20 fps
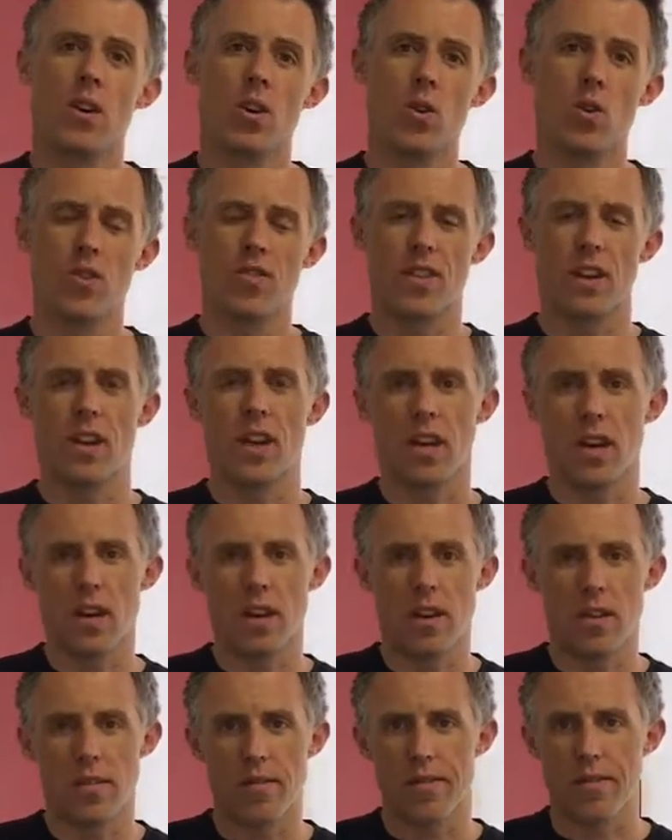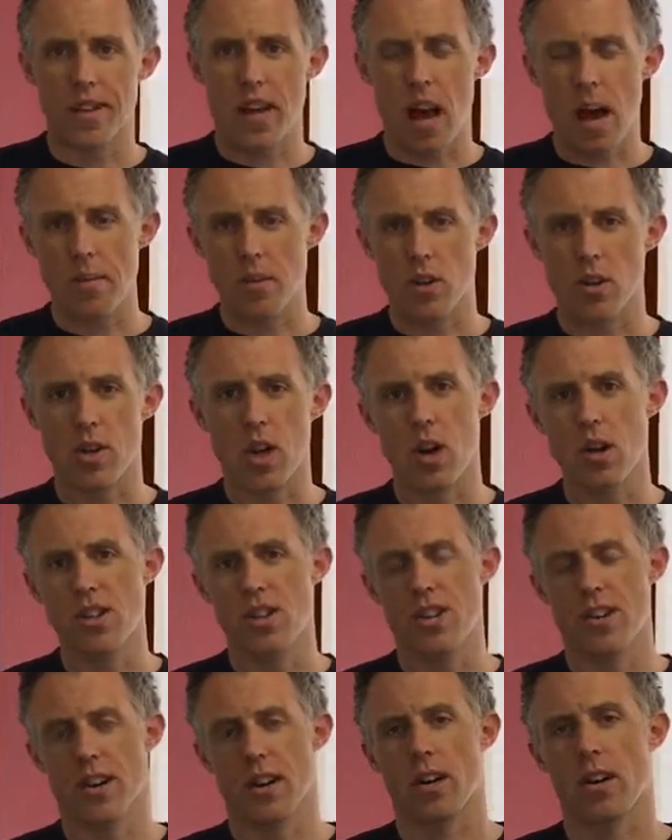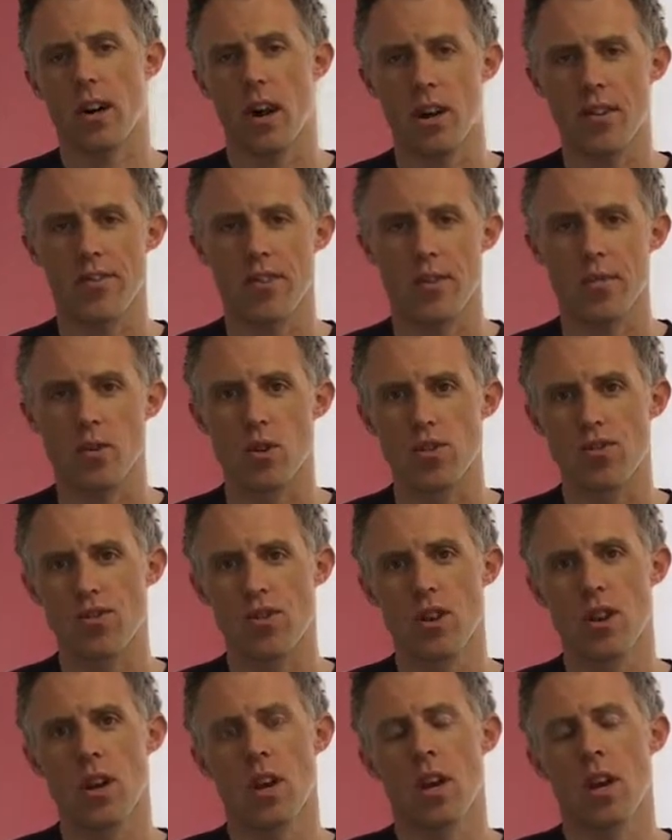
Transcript: who's a phenomenal coach here at CrossFit Roots.